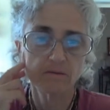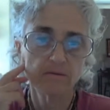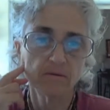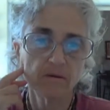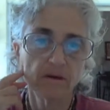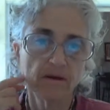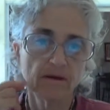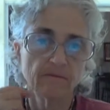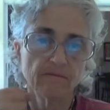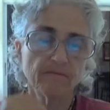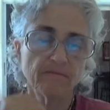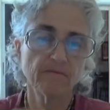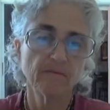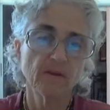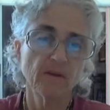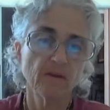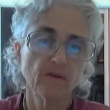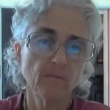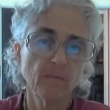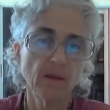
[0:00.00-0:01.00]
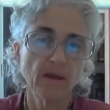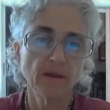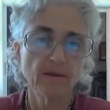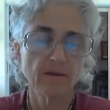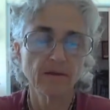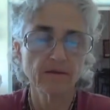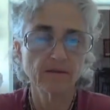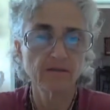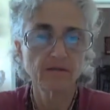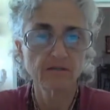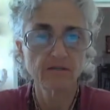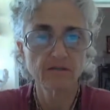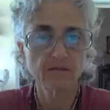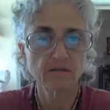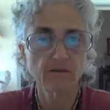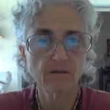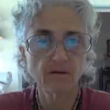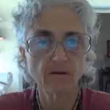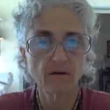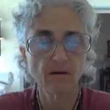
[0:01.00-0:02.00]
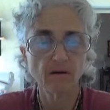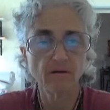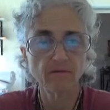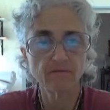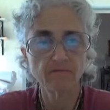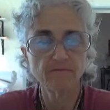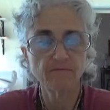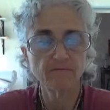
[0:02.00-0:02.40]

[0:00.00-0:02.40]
have the independence of